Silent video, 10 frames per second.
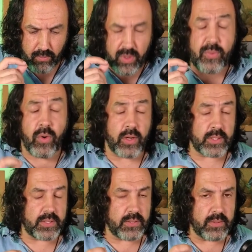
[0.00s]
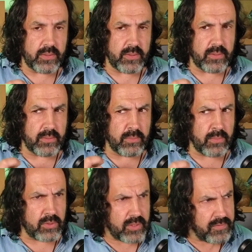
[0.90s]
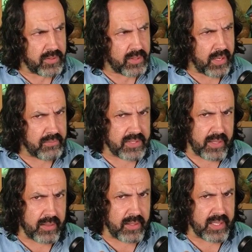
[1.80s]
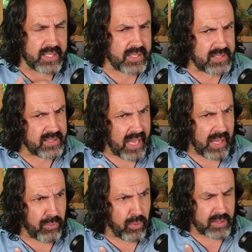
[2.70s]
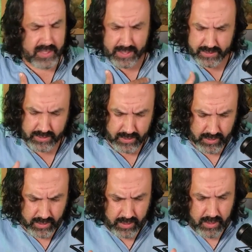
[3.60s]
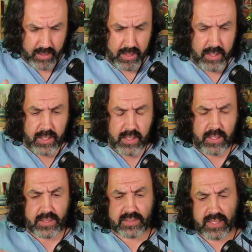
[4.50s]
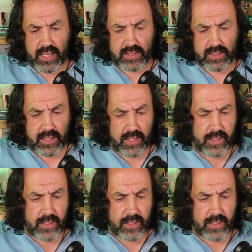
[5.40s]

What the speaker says: want most of the times, I think, at least I want that, is that